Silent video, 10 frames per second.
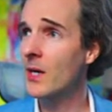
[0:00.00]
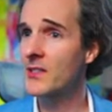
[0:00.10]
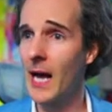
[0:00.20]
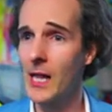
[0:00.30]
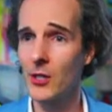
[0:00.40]

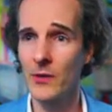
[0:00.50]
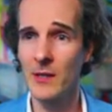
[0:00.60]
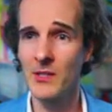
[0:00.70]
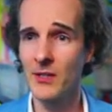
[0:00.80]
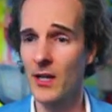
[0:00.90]
the
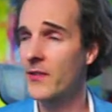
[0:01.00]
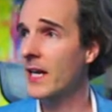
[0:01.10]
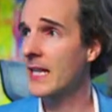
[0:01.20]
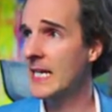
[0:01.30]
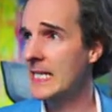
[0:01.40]
algorithm is going to
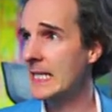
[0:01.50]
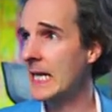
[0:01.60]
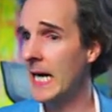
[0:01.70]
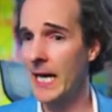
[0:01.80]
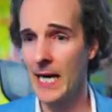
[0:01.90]
think this
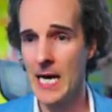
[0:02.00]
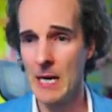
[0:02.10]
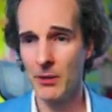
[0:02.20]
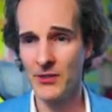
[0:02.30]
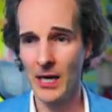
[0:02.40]
guy
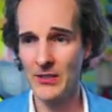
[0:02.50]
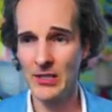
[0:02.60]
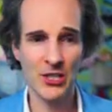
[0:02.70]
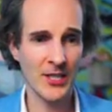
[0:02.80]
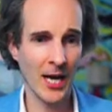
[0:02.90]
puts out
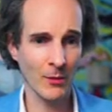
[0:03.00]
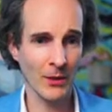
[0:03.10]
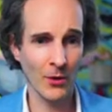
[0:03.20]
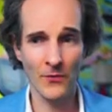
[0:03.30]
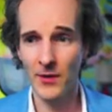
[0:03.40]
such terrible
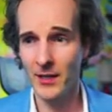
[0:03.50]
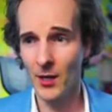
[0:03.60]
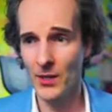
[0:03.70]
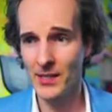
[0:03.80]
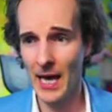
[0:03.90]
content. No
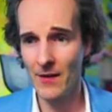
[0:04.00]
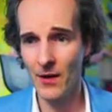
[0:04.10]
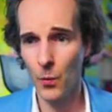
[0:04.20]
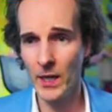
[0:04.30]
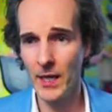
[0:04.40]
one's ever
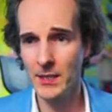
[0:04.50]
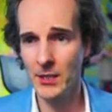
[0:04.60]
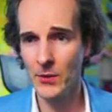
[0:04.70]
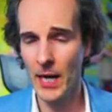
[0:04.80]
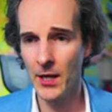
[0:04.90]
willing to
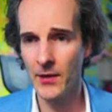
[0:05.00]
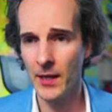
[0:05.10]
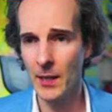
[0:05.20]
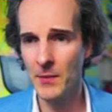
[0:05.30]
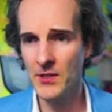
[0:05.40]
do anything.
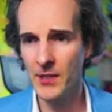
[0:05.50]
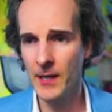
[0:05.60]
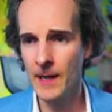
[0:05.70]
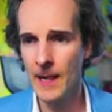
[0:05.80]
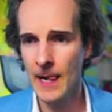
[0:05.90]
Let me
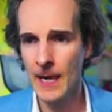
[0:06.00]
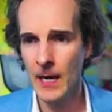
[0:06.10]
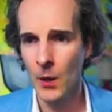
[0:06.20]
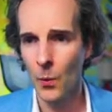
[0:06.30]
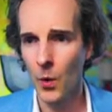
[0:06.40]
see
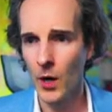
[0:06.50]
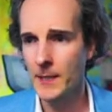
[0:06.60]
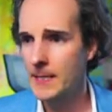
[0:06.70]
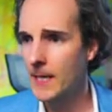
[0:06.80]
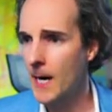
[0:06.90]

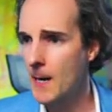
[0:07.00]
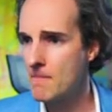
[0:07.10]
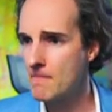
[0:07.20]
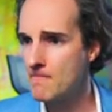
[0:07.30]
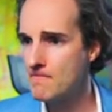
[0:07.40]
what
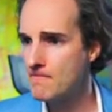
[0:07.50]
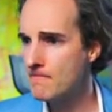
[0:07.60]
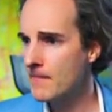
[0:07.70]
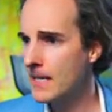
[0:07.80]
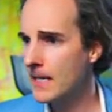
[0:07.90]
um,
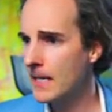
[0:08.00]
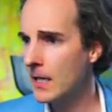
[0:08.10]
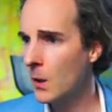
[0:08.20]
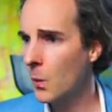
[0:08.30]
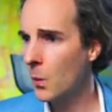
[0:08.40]

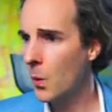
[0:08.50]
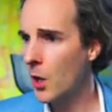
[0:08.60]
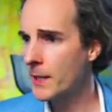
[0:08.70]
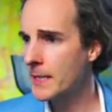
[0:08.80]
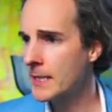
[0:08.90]

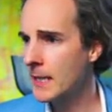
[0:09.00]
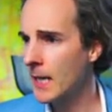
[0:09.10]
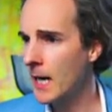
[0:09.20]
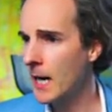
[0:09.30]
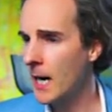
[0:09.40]
what
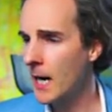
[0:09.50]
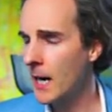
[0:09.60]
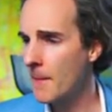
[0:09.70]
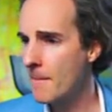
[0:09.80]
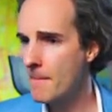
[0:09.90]

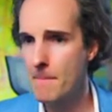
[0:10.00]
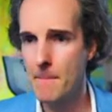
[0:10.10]
um,